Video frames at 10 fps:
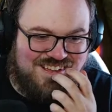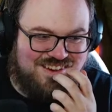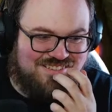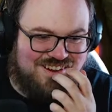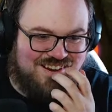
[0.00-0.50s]
I
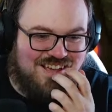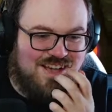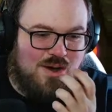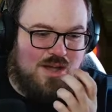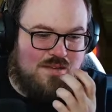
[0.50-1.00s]
gotta read it.
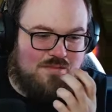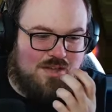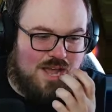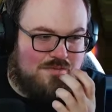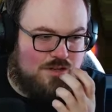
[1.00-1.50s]
Oh, I have
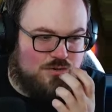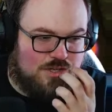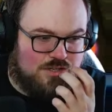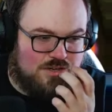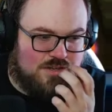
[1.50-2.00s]
the I have the
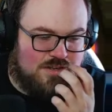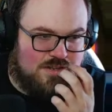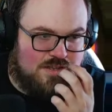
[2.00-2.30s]
treasure.